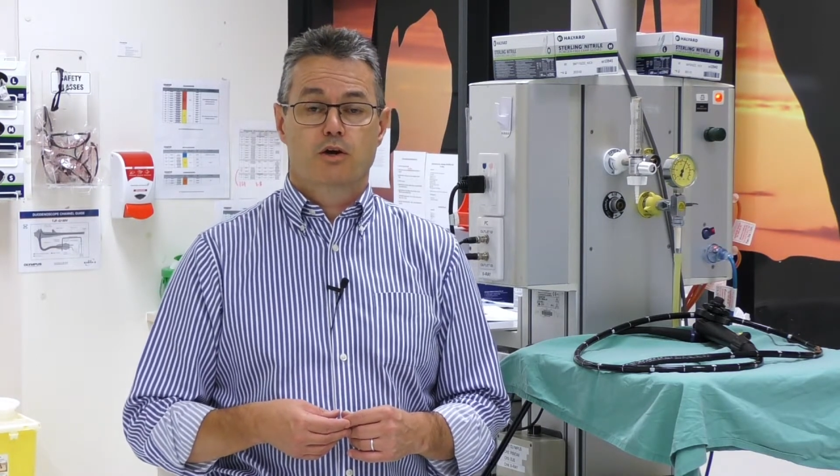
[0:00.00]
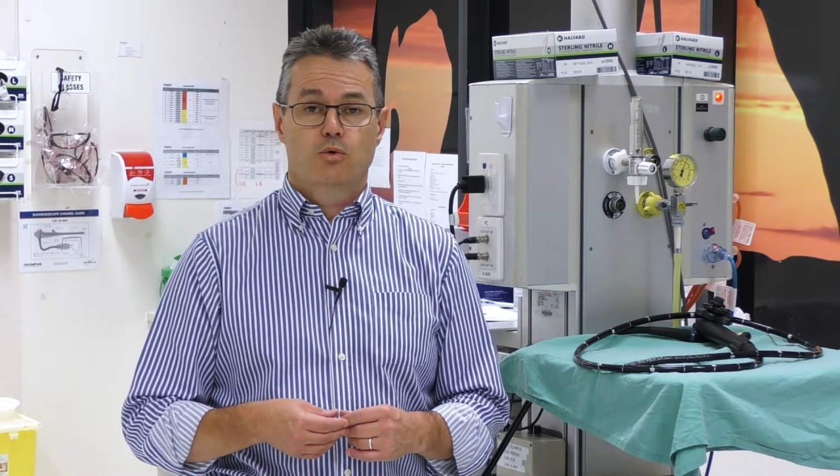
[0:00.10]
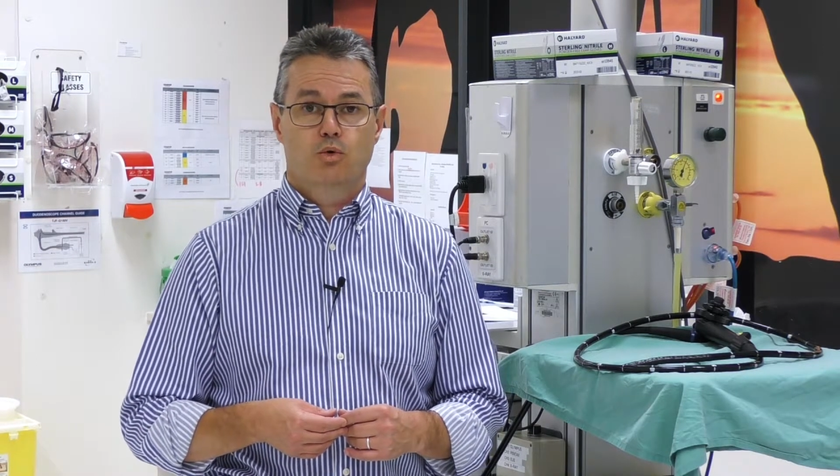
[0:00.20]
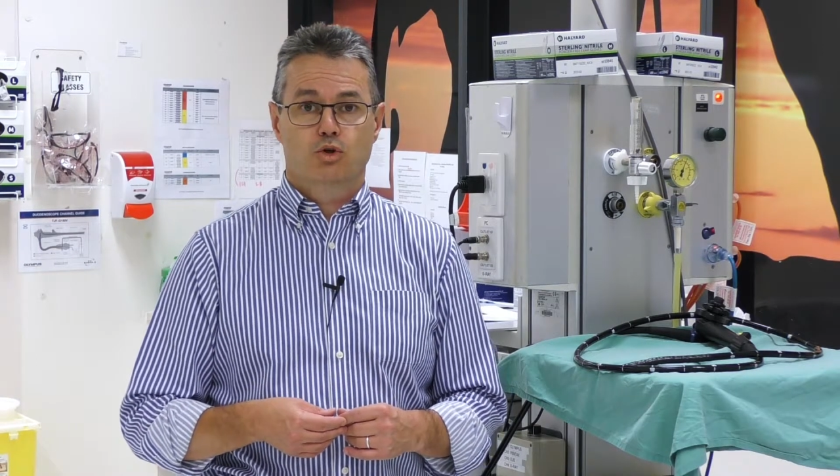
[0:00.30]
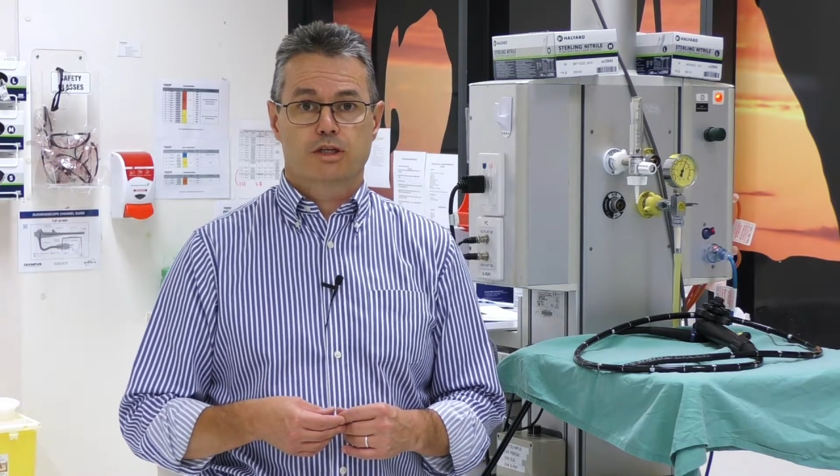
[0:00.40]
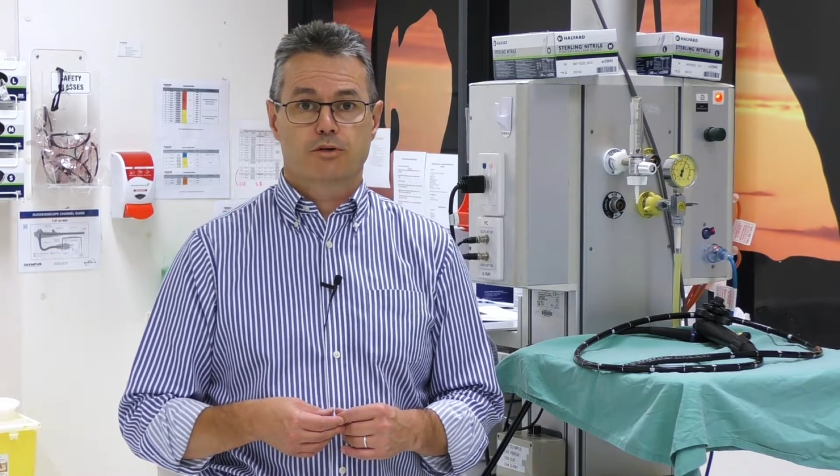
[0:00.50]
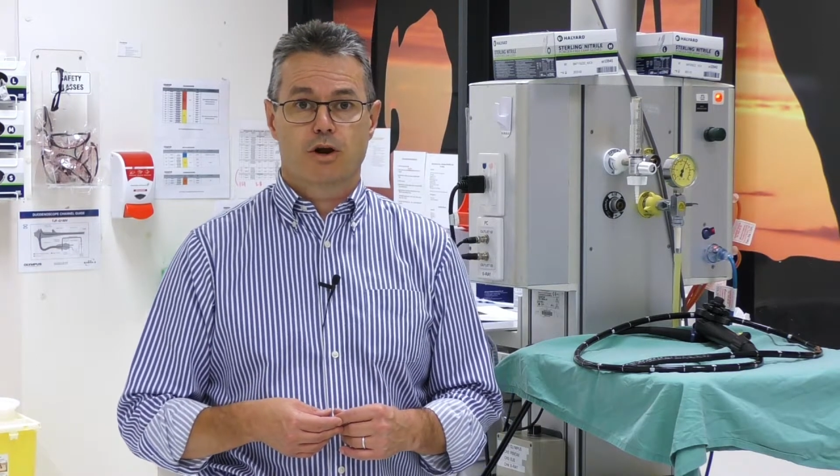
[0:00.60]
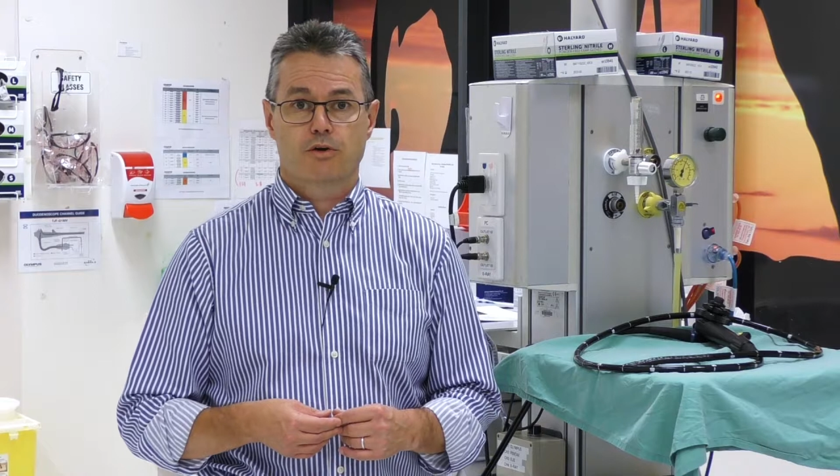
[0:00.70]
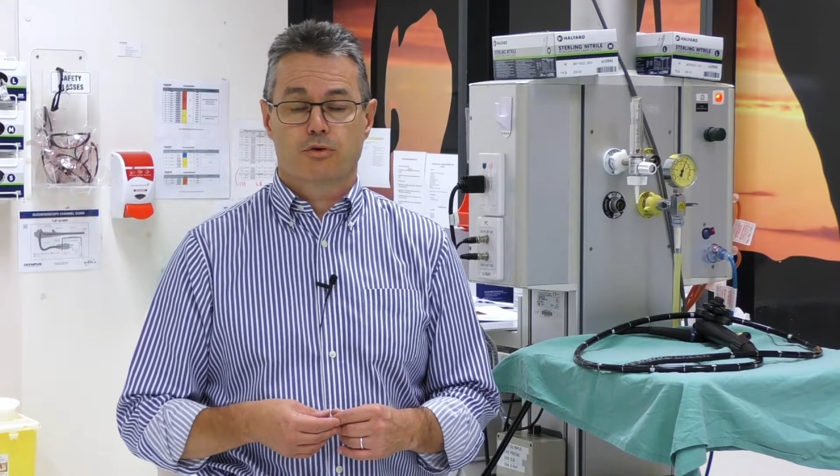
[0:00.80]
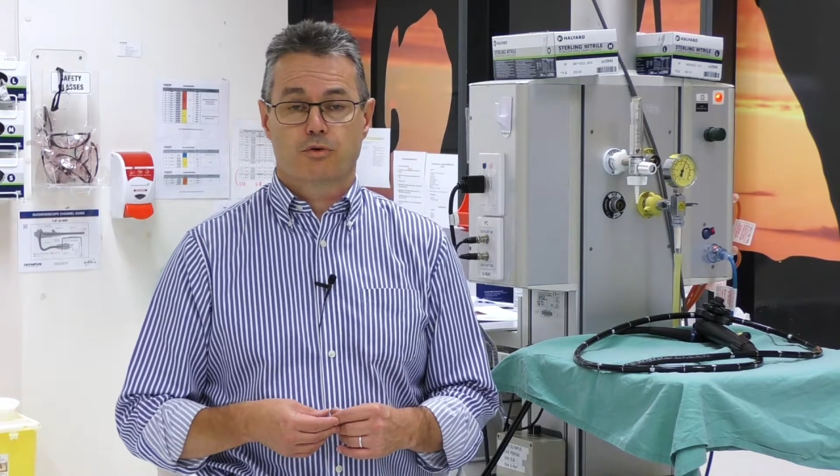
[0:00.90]
warty
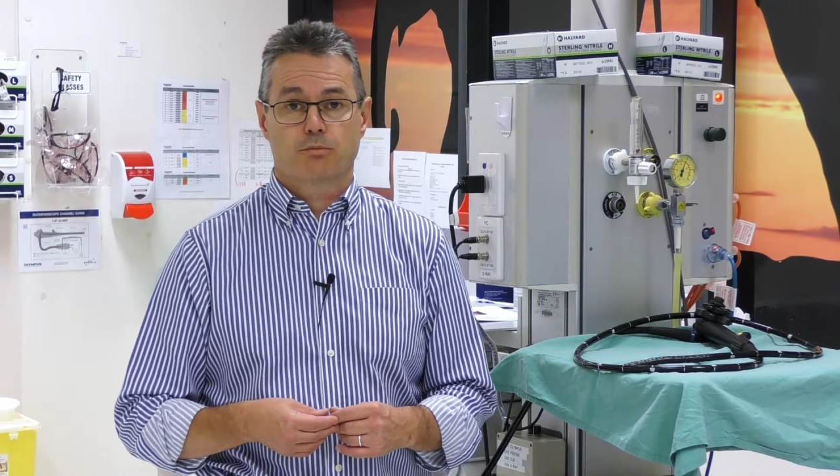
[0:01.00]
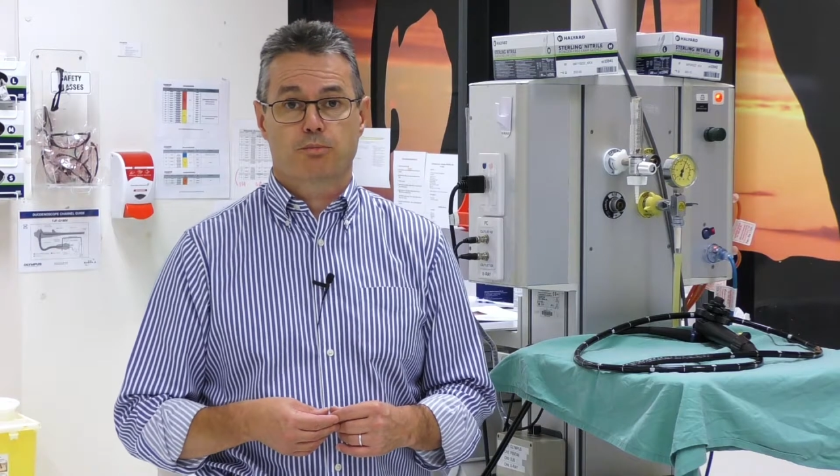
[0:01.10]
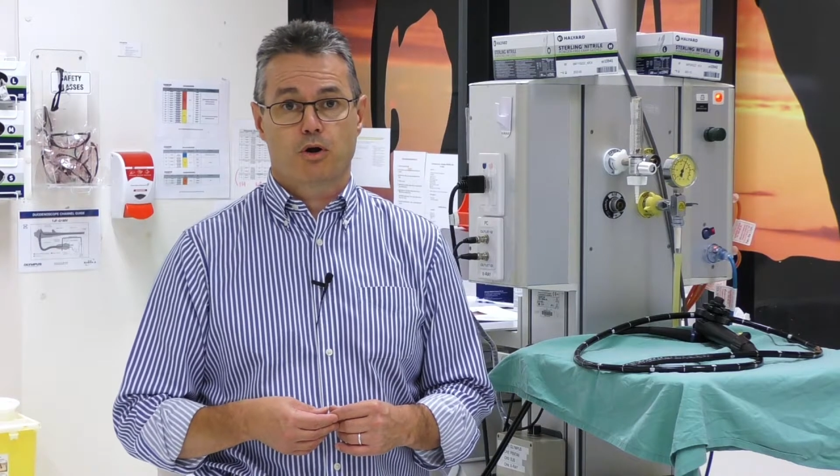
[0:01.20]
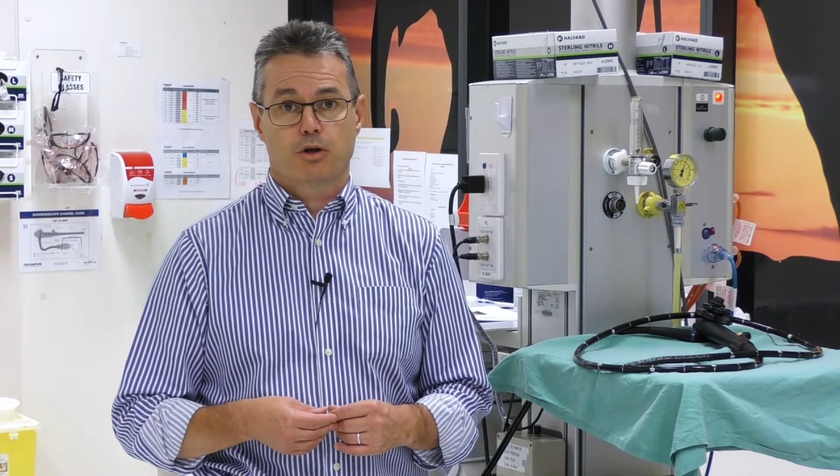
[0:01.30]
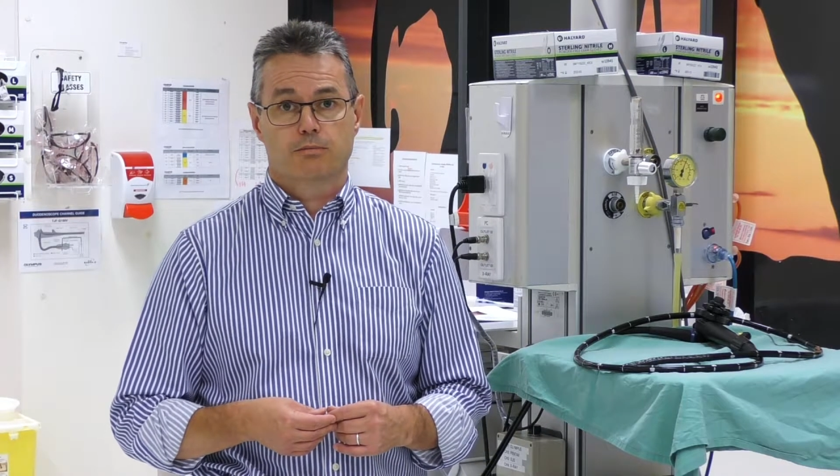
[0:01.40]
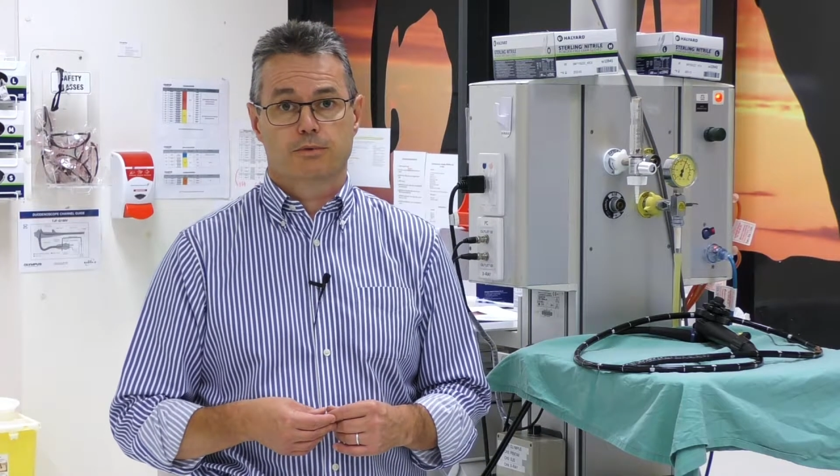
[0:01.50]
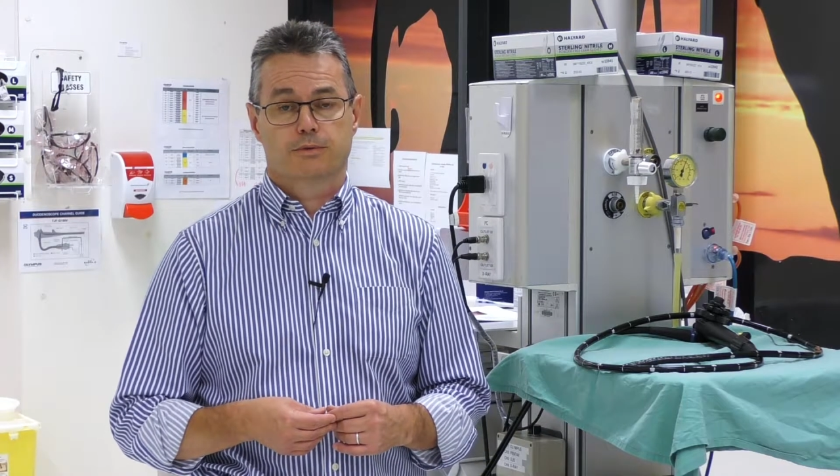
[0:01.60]
growth called a polyp.